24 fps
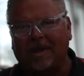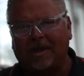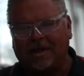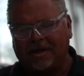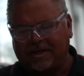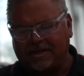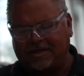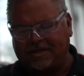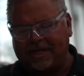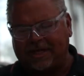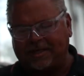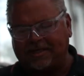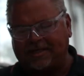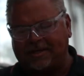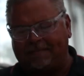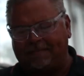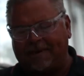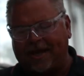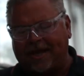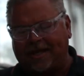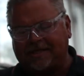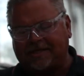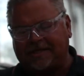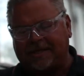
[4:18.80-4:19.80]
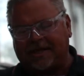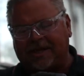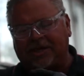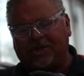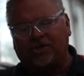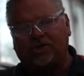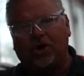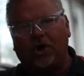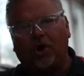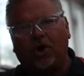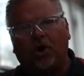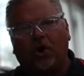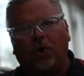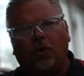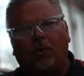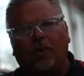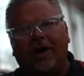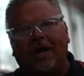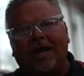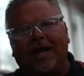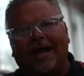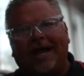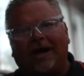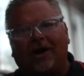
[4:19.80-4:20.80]
sends a message,
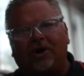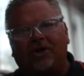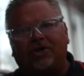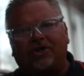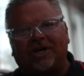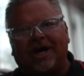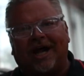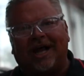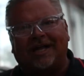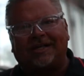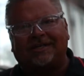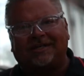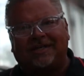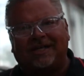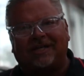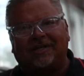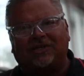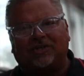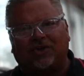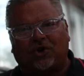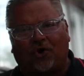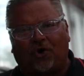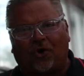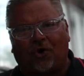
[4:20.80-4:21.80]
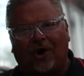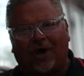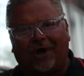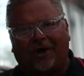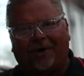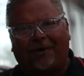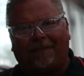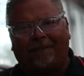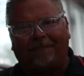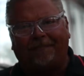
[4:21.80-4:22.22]
we energize this coil.